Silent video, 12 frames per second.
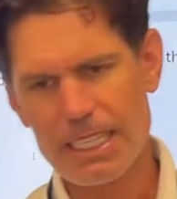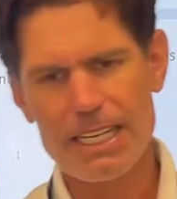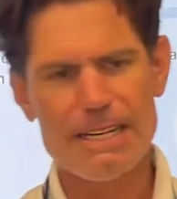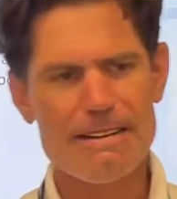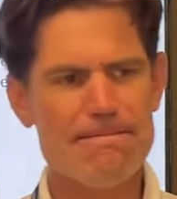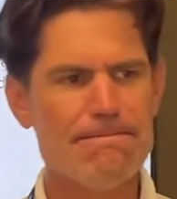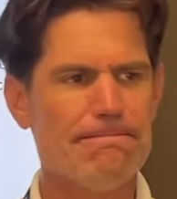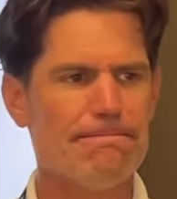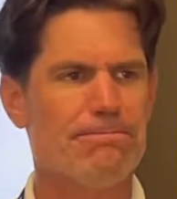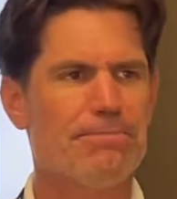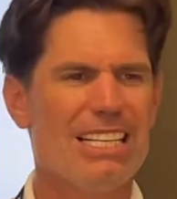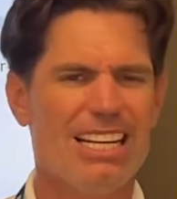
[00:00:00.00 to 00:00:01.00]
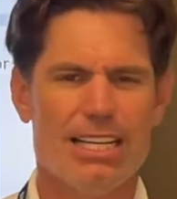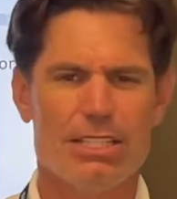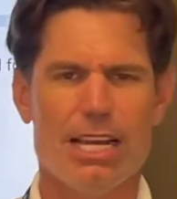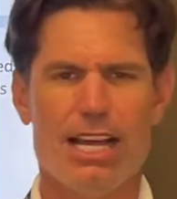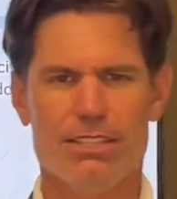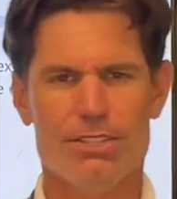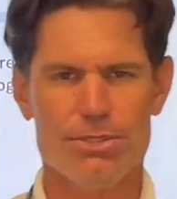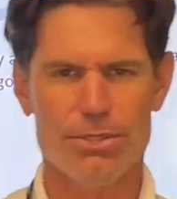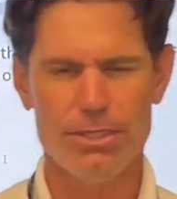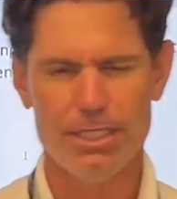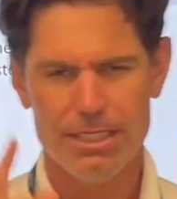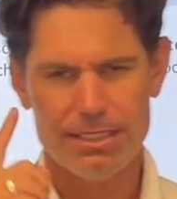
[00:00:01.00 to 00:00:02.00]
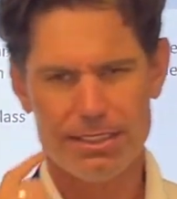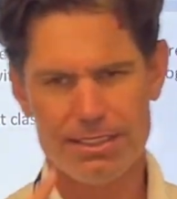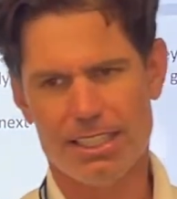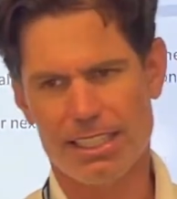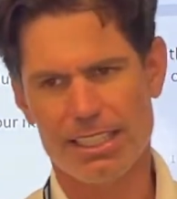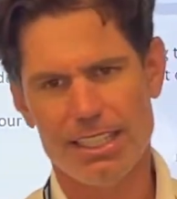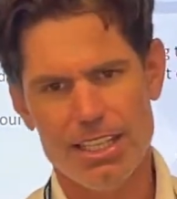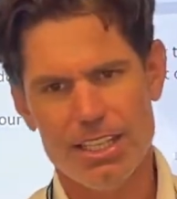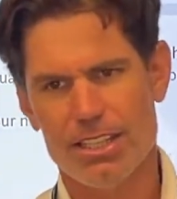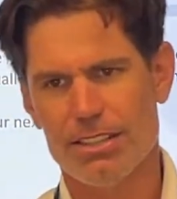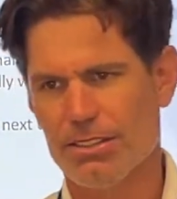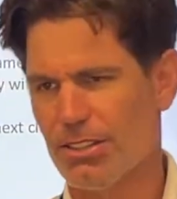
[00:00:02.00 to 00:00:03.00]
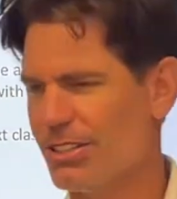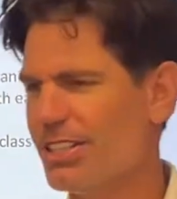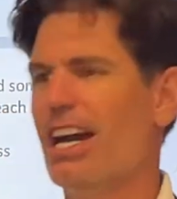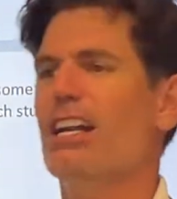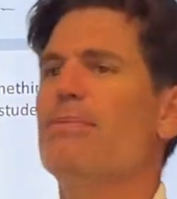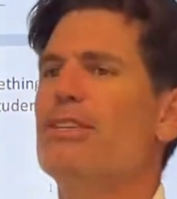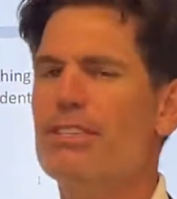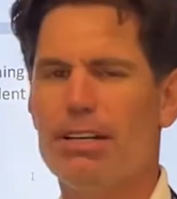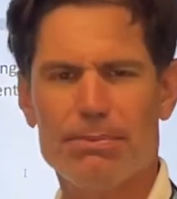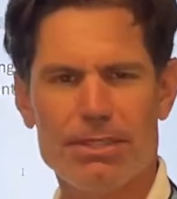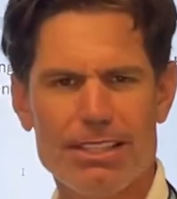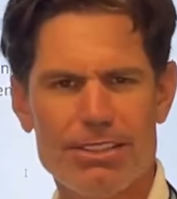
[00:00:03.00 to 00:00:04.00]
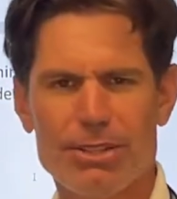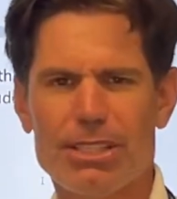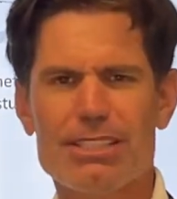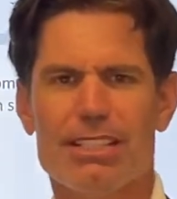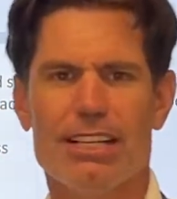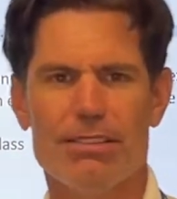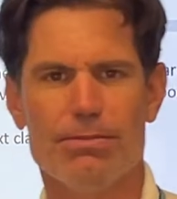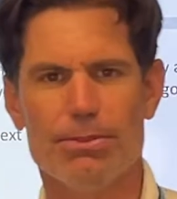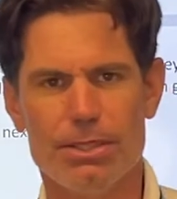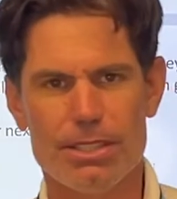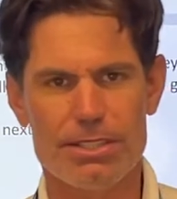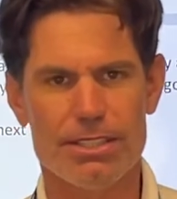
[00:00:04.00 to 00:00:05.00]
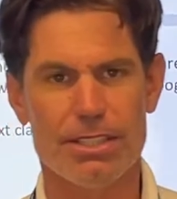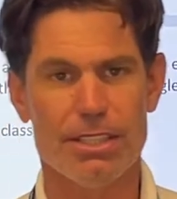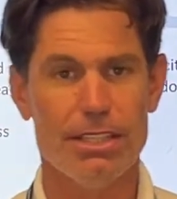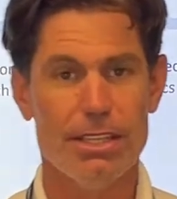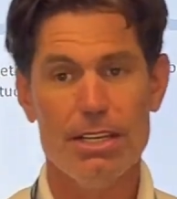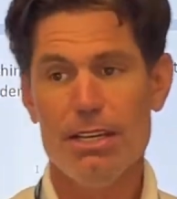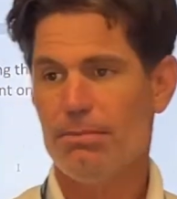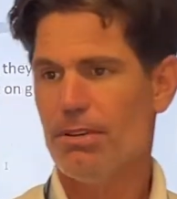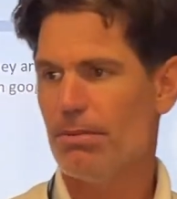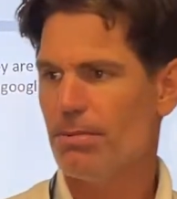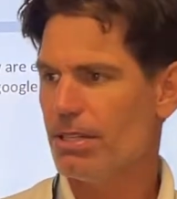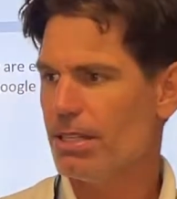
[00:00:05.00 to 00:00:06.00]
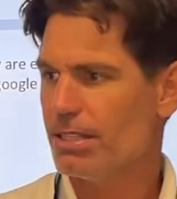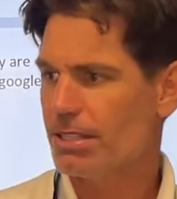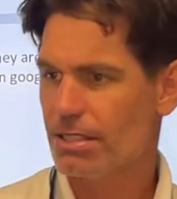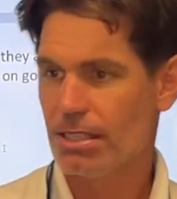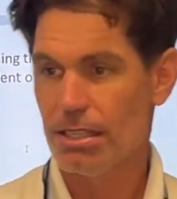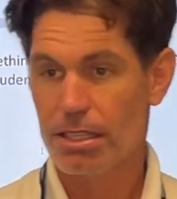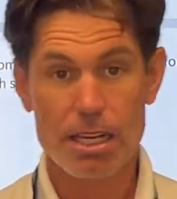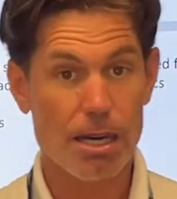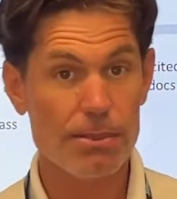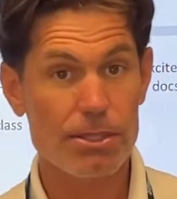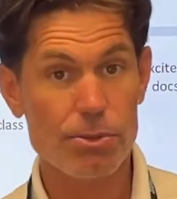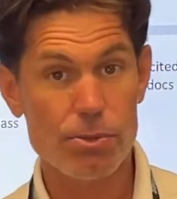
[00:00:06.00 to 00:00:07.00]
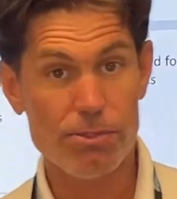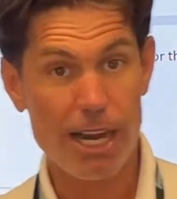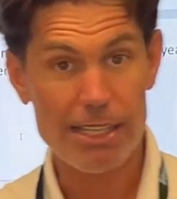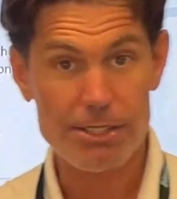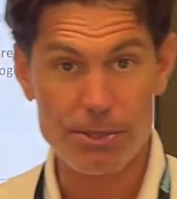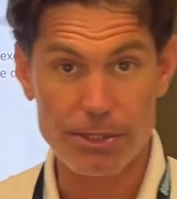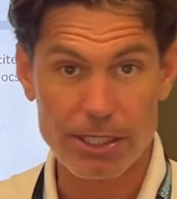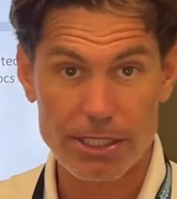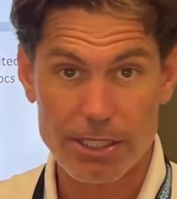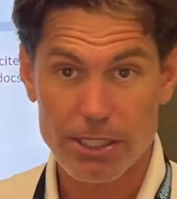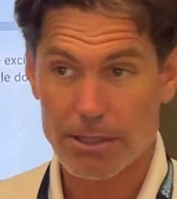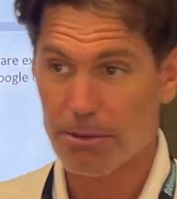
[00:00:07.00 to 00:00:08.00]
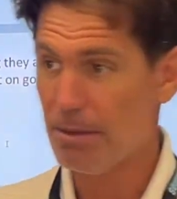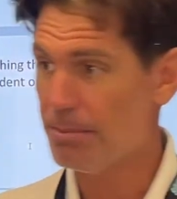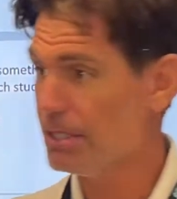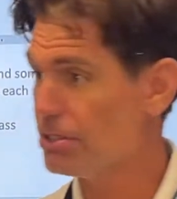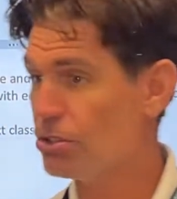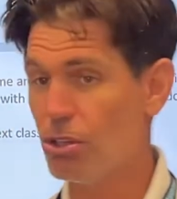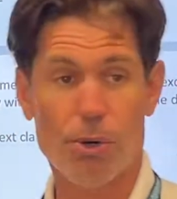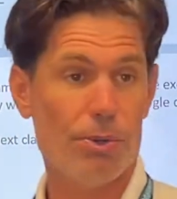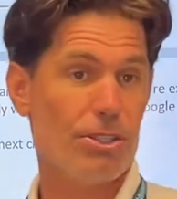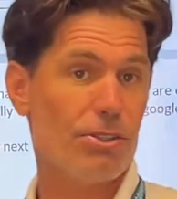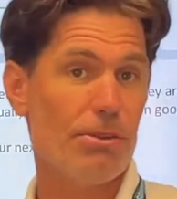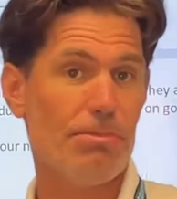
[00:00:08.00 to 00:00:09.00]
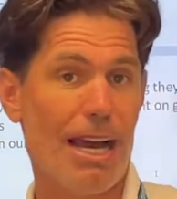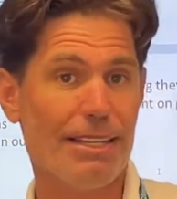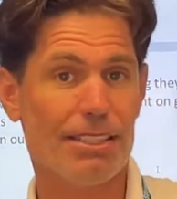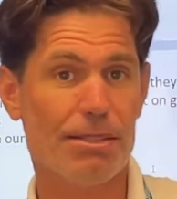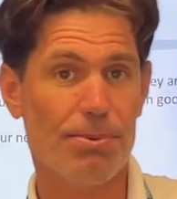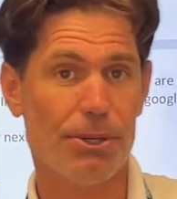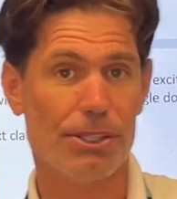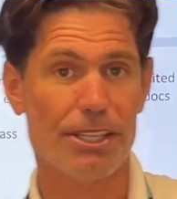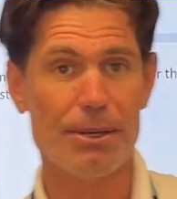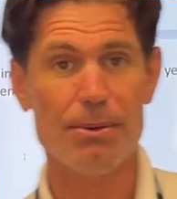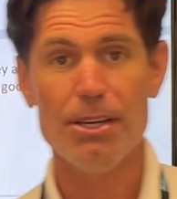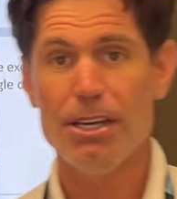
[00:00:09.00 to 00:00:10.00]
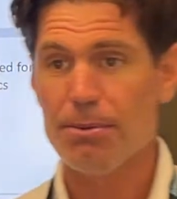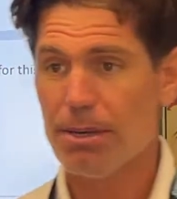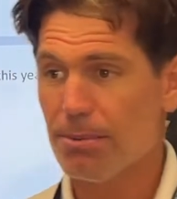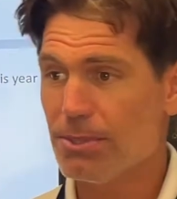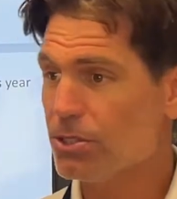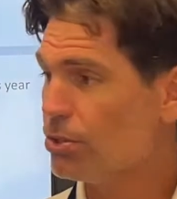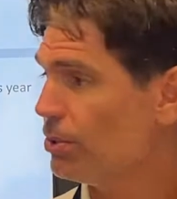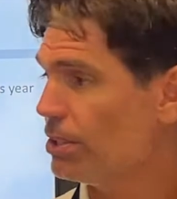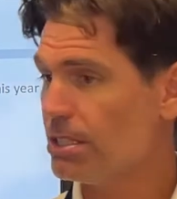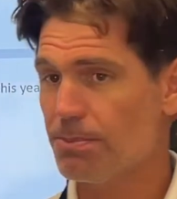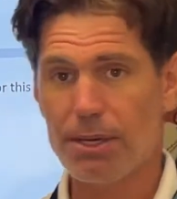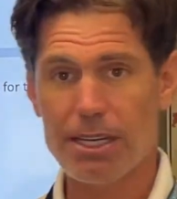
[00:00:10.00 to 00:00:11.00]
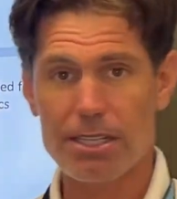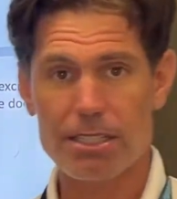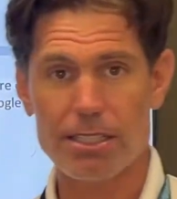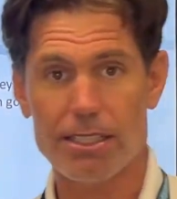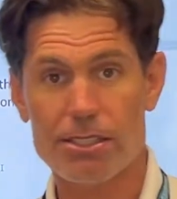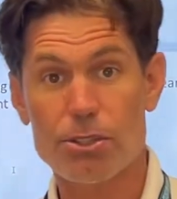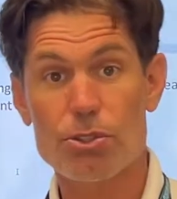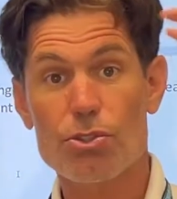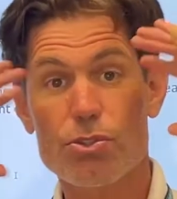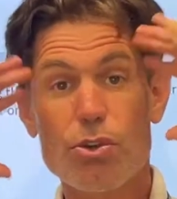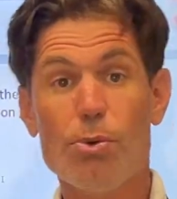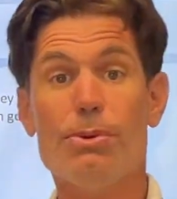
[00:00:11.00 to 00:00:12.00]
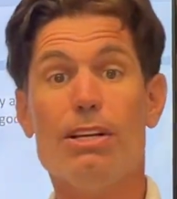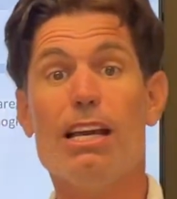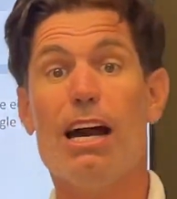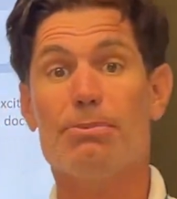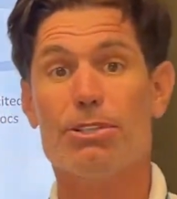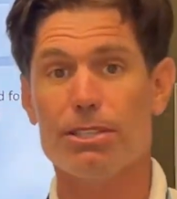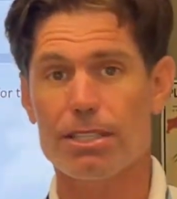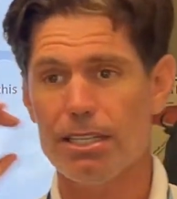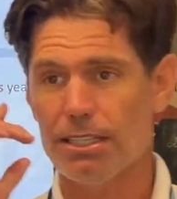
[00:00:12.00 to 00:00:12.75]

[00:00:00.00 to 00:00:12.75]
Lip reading: I challenge you to think there's gotta be something you're excited for this year. Maybe it's coming to advisory. Maybe it's going to a basketball game. Maybe it's going to Spanish class. There's so many options.